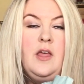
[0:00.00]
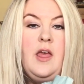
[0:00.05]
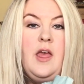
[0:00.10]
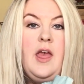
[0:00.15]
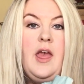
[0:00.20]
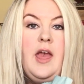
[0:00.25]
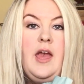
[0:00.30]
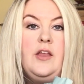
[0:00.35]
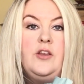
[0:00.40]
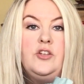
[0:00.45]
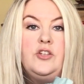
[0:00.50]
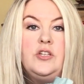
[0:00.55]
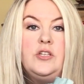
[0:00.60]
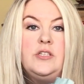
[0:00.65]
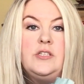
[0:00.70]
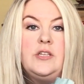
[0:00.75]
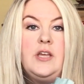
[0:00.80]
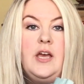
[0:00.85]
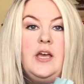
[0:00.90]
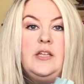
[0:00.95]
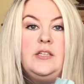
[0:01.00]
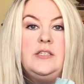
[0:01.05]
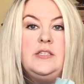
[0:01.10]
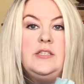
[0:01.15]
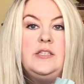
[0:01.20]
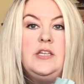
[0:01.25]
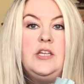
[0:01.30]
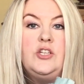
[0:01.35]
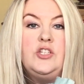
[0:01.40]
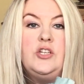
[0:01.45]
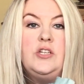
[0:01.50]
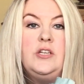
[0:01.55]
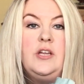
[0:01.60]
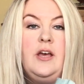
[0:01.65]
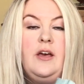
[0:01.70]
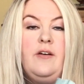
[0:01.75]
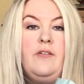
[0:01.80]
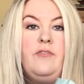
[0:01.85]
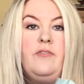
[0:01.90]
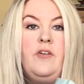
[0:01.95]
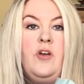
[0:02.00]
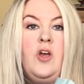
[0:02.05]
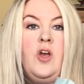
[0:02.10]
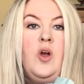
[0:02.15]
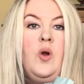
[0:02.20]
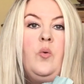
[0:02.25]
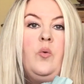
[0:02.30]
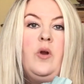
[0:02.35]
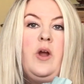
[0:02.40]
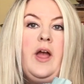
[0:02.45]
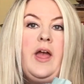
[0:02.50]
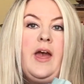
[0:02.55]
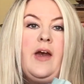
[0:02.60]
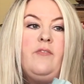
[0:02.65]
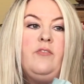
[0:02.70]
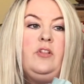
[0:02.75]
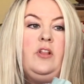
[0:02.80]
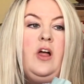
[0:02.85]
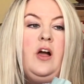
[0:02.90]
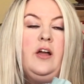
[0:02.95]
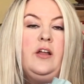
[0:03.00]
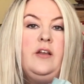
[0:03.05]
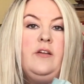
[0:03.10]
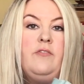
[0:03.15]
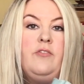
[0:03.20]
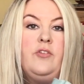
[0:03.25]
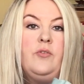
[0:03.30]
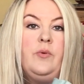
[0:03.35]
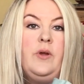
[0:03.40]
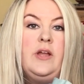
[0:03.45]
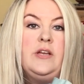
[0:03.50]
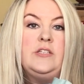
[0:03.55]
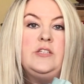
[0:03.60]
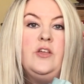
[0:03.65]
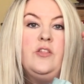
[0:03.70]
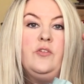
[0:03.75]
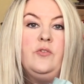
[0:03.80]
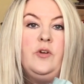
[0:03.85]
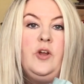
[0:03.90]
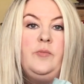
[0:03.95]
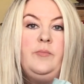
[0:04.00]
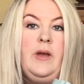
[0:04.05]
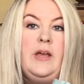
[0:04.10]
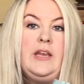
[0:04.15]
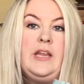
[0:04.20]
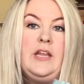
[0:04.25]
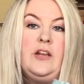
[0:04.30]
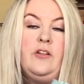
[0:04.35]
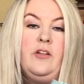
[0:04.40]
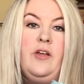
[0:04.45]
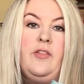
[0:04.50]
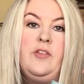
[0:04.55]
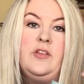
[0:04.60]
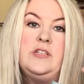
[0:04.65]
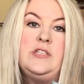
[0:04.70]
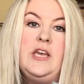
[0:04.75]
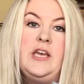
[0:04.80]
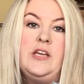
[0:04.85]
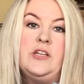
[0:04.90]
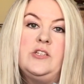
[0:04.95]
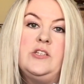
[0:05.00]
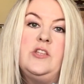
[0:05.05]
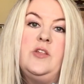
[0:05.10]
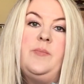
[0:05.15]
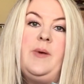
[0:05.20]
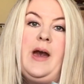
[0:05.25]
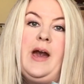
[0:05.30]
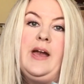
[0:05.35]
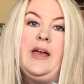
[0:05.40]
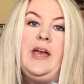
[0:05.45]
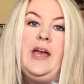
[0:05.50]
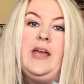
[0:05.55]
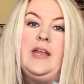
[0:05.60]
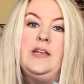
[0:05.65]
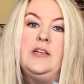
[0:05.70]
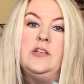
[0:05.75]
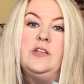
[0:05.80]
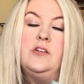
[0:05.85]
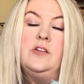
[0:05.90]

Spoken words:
and just unstitch enough where I have a long enough thread to thread my needle and then take it to the back and